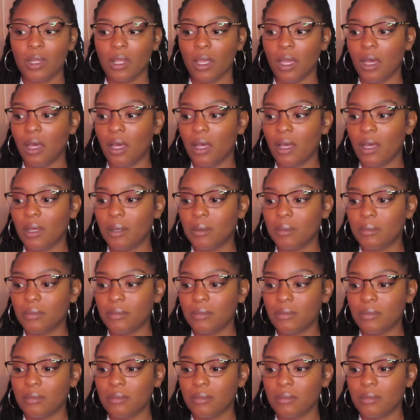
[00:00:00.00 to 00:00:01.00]

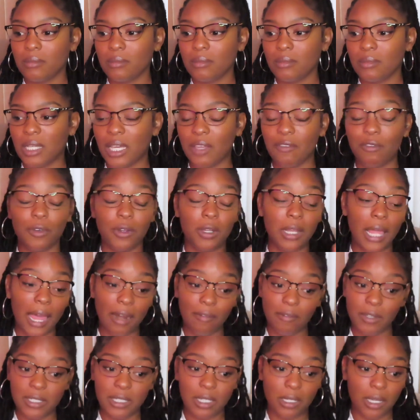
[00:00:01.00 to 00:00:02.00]
And for a lot
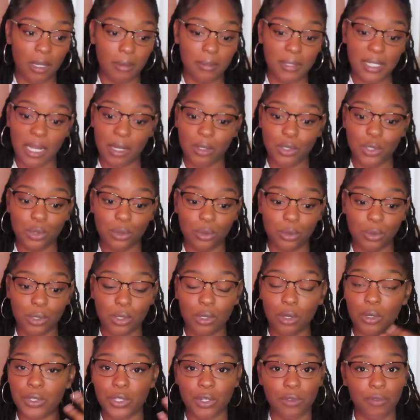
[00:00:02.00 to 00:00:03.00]
of us, it comes down to, you
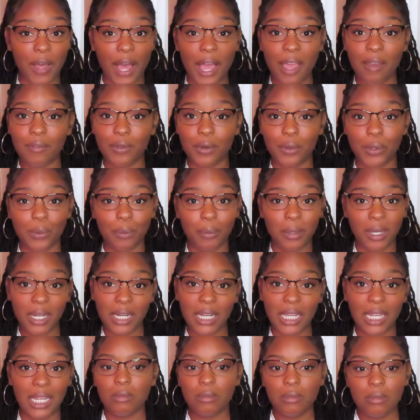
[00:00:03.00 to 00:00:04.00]
know, survival, the
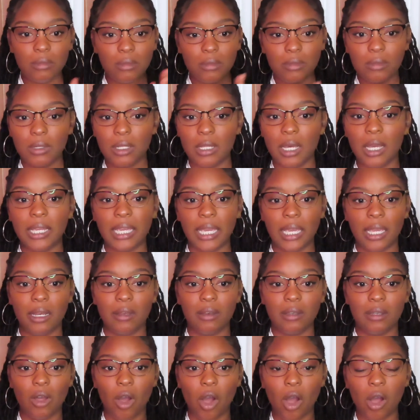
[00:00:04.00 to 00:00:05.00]
money.
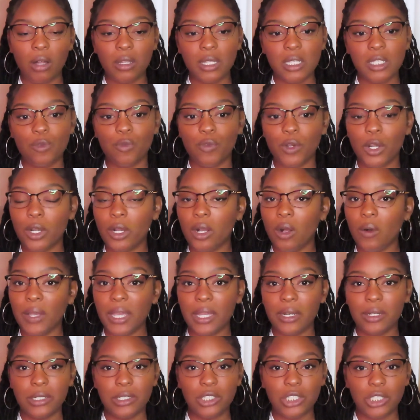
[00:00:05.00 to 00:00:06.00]
Again, all this Virgo
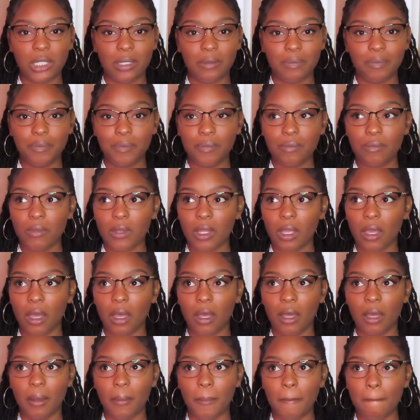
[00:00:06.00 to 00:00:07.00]
energy,
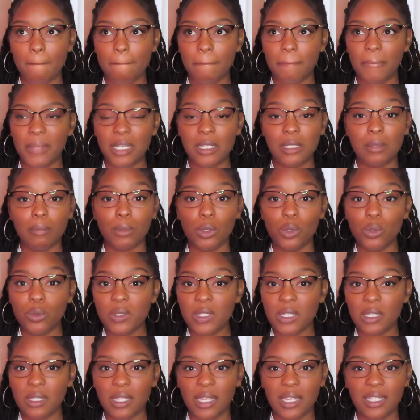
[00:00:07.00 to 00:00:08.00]
these
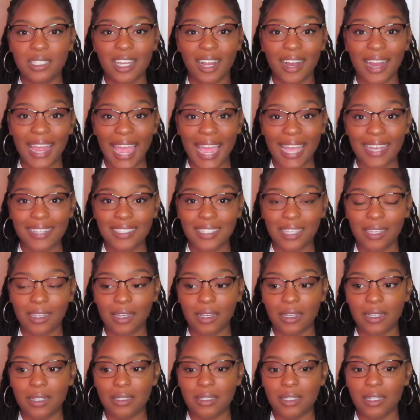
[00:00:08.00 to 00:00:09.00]
moons and things are asking
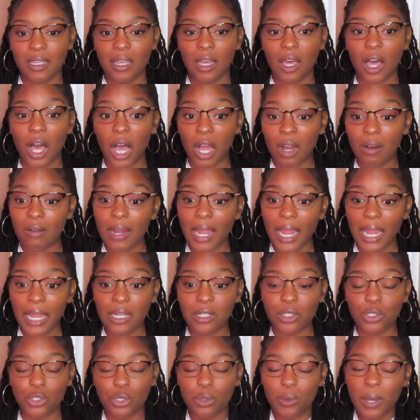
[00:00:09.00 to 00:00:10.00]
us, all
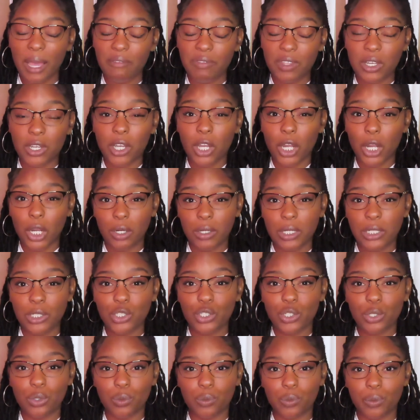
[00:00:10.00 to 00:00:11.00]
right, do you have the
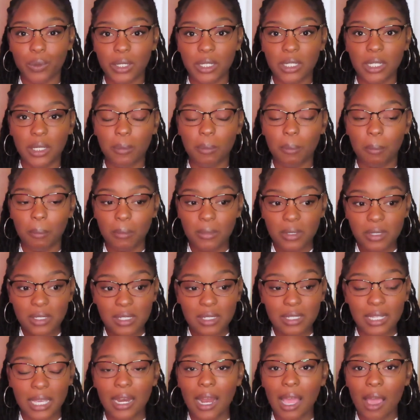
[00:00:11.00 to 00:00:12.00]
courage to really
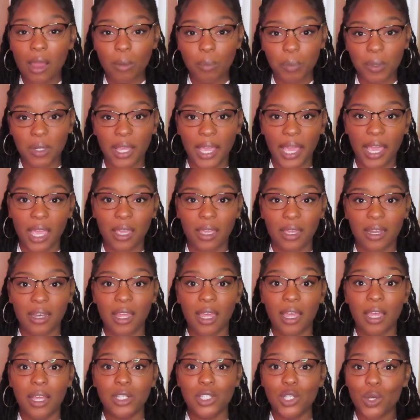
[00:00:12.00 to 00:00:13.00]
set out a plan
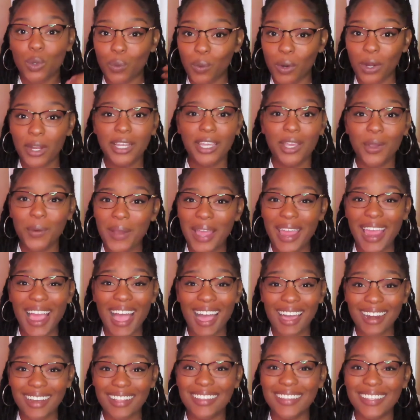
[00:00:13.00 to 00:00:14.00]
to work your way
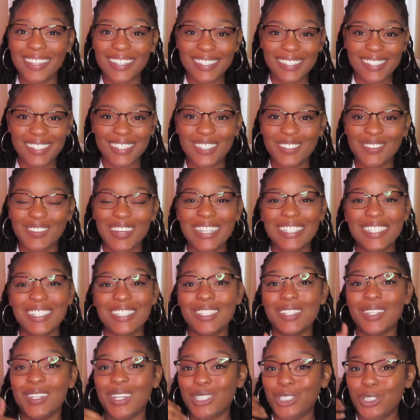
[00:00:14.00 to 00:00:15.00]
out of this
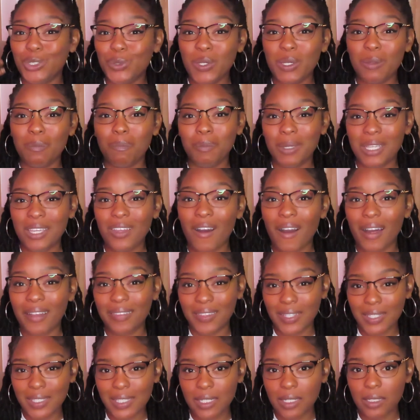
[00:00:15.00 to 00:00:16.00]
situation so that you can be
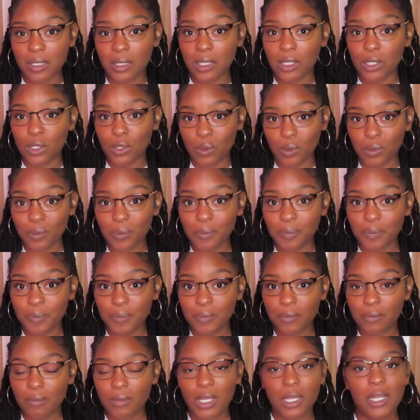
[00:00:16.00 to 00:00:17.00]
authentically you?
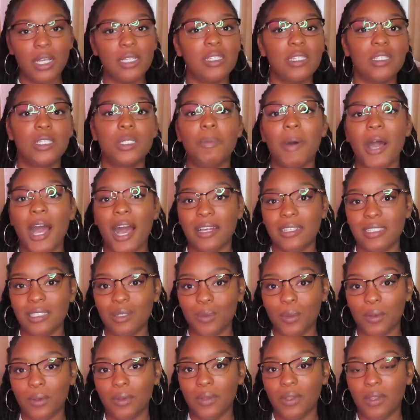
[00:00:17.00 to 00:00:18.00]
Because it's
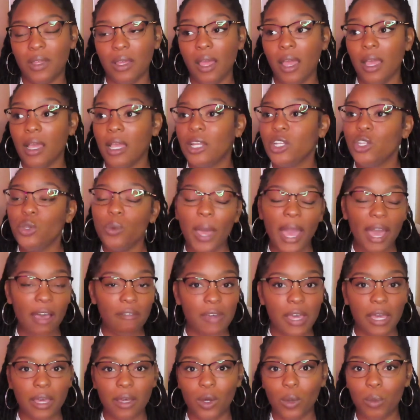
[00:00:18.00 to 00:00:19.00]
possible, and you have
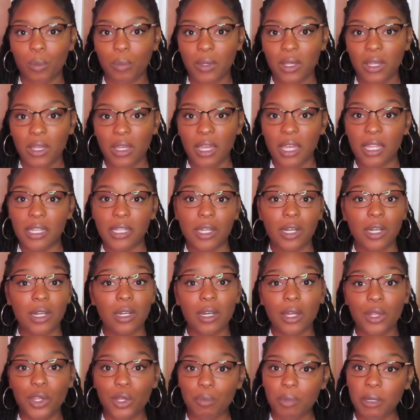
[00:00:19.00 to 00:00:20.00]
help. And there
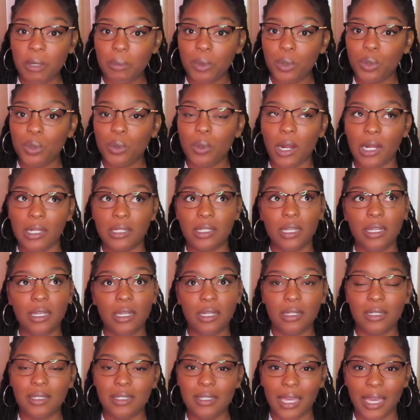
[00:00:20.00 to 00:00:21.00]
are other people who are
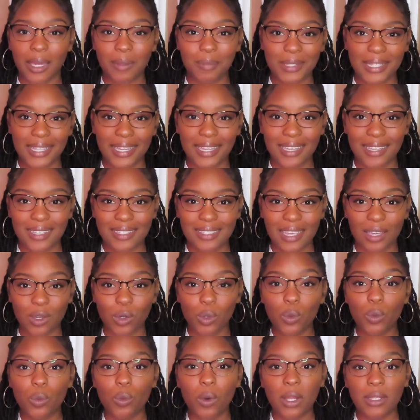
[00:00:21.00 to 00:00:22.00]
thinking the same things and
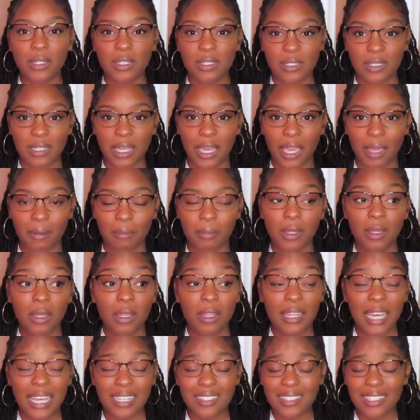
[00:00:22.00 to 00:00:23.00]
who want
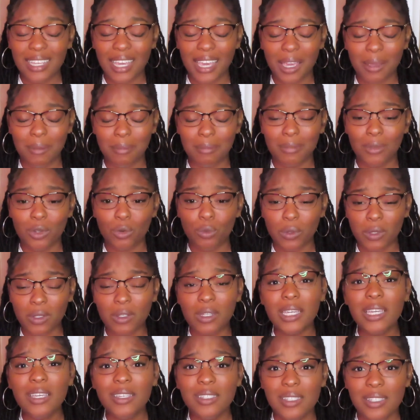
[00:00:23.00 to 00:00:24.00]
that same
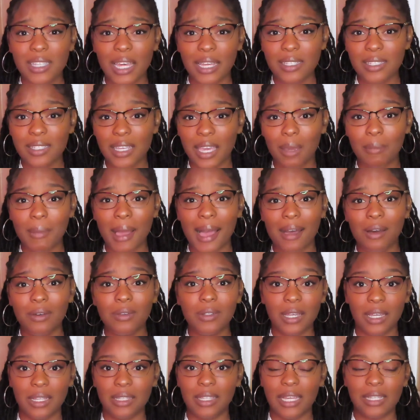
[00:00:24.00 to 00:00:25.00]
release, that same
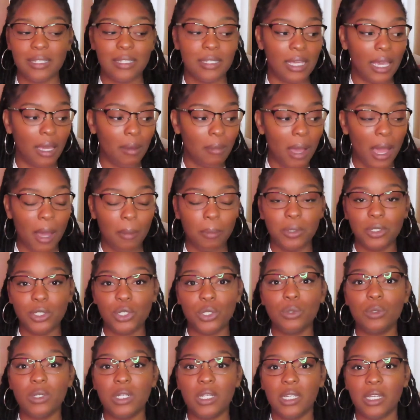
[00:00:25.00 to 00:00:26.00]
outlet, that same
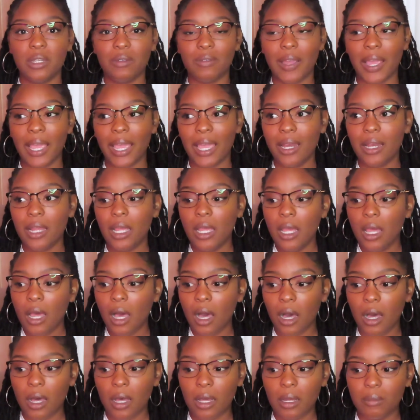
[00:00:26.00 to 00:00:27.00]
opportunity, right?
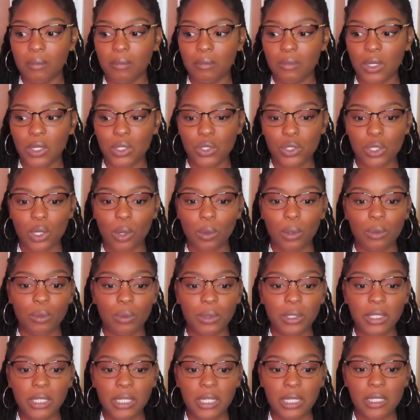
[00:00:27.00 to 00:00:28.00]
And so it
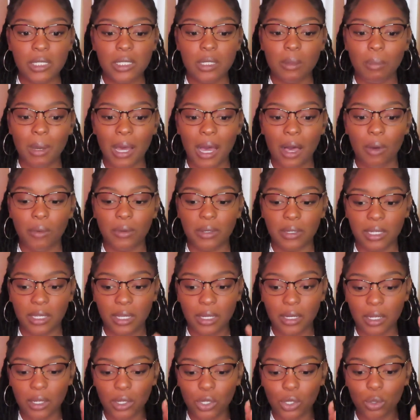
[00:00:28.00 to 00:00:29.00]
really is about
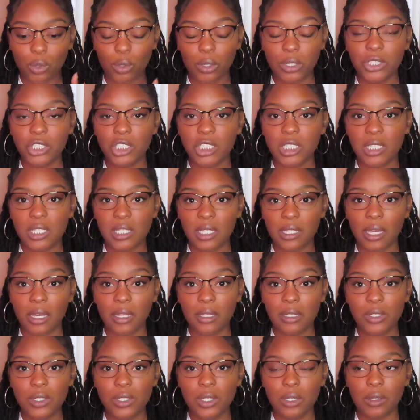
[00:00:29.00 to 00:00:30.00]
getting your shit
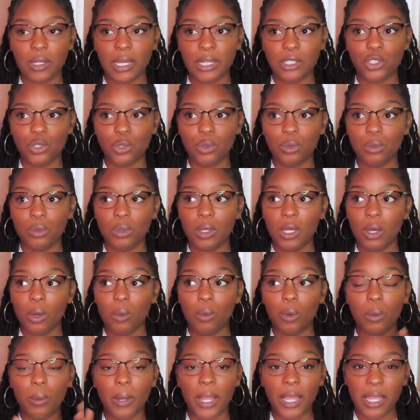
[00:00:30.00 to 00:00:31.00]
together so that you
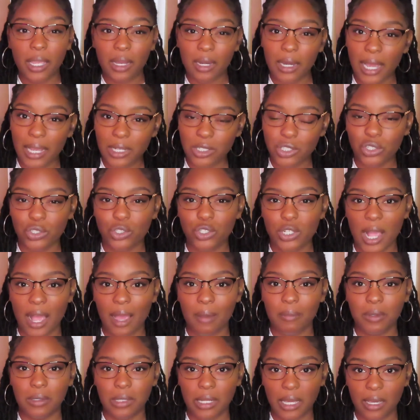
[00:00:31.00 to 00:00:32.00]
will recognize your
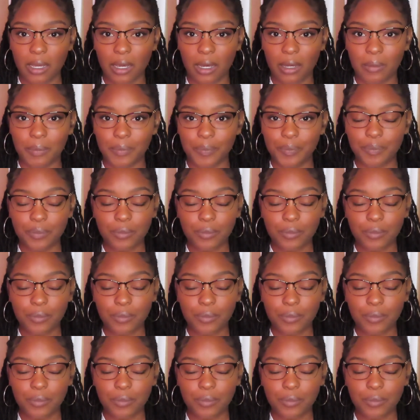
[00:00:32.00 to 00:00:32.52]
tribe when they come.